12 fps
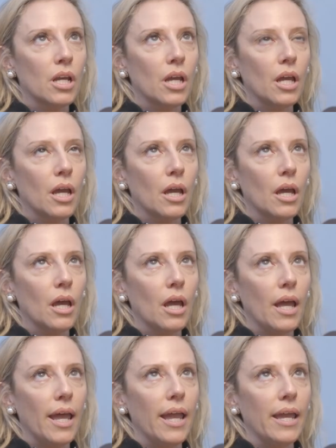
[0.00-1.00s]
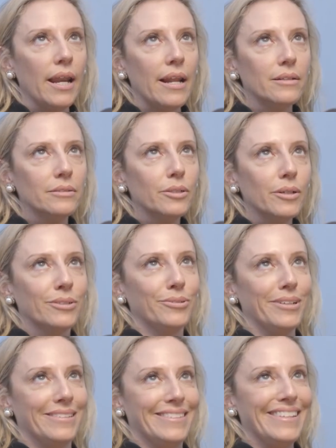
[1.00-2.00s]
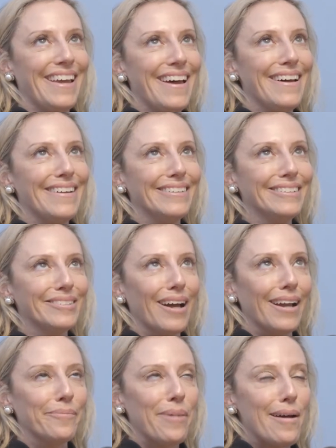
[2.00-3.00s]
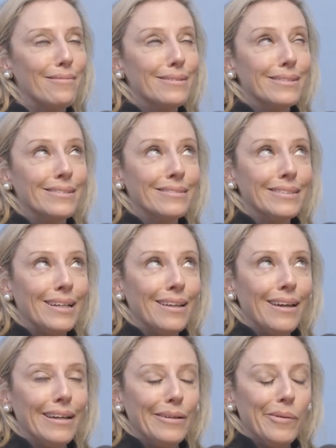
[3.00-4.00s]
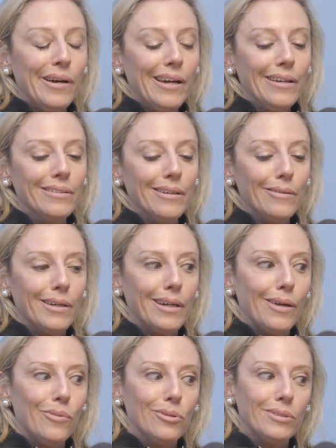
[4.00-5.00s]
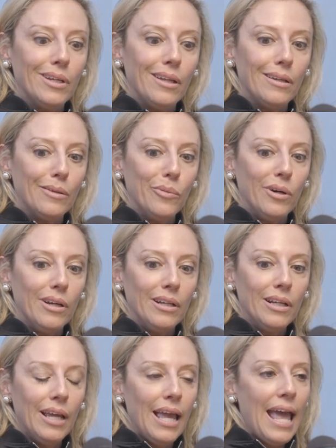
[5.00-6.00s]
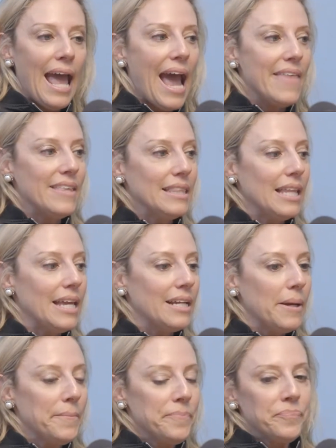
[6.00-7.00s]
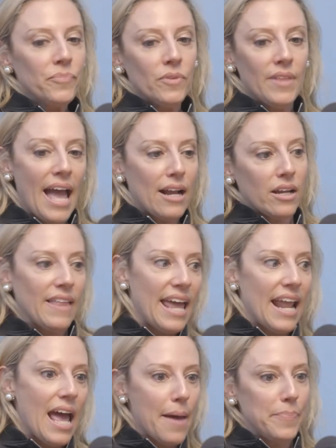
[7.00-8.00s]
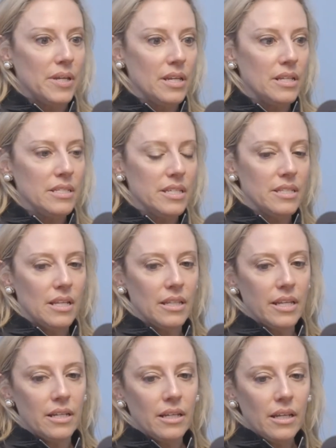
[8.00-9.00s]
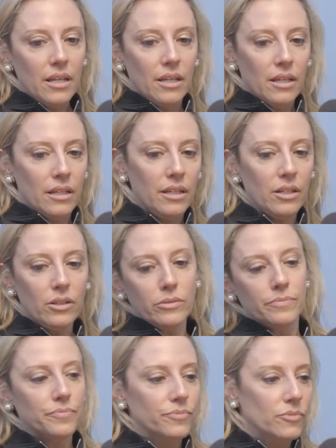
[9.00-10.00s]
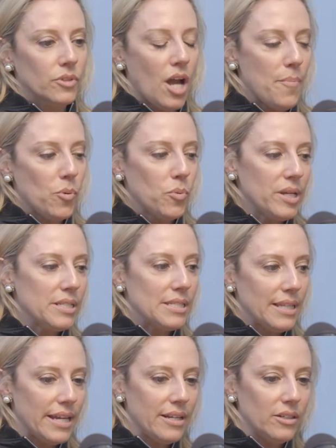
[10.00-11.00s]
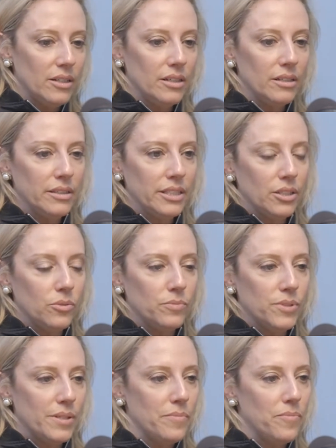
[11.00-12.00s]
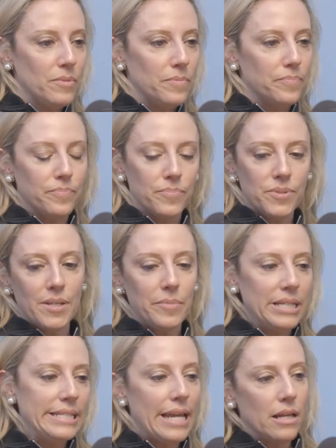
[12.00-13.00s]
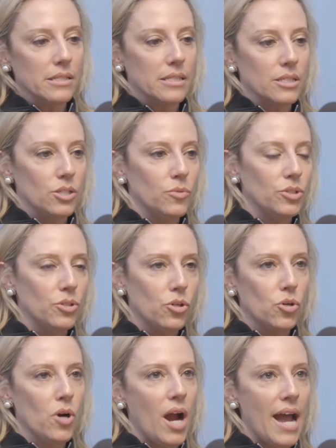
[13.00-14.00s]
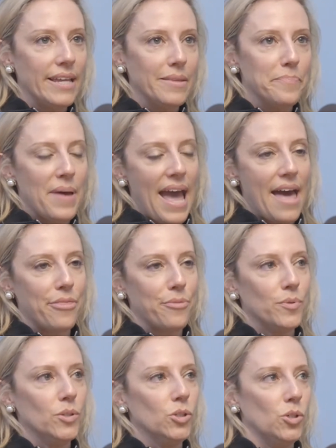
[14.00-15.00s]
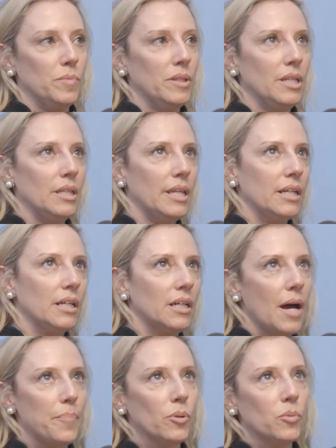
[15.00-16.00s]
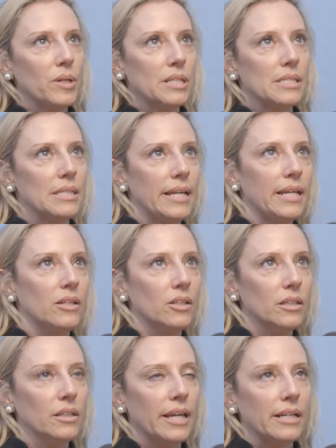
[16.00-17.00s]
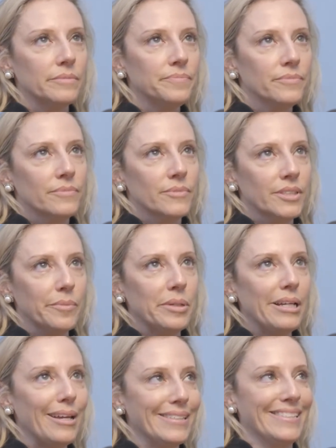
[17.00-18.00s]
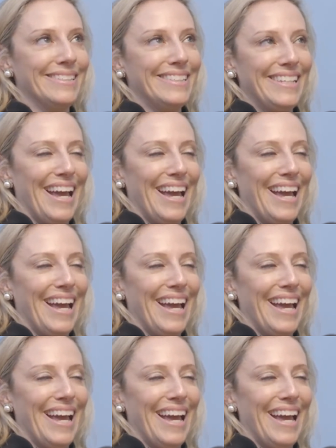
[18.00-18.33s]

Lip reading: and I don't know who to tell. I probably shouldn't tell anyone. Okay, I won't tell anyone. And then like that happens. And then like, you know, a couple weeks later, you know, somebody yells at you and you cry in the bathroom. And then like a couple of weeks later, like somebody else